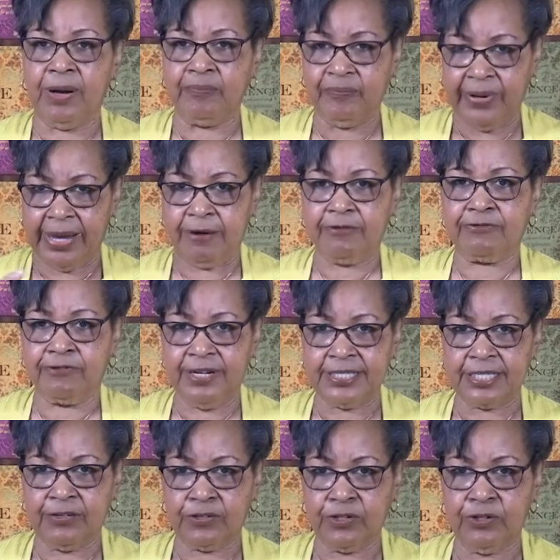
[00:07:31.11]
I'm
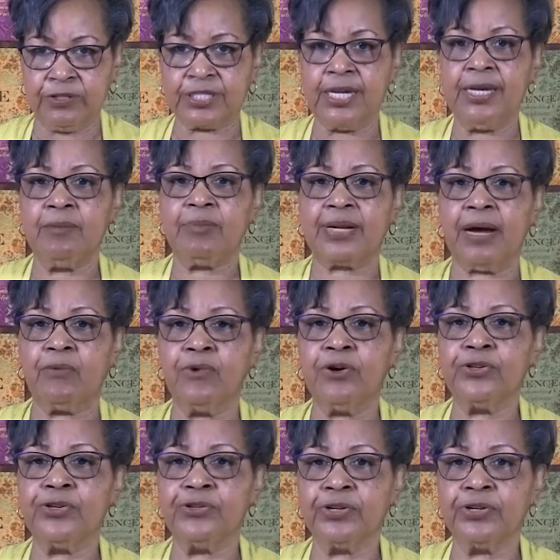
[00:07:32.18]
paraphrasing, of course, but I want you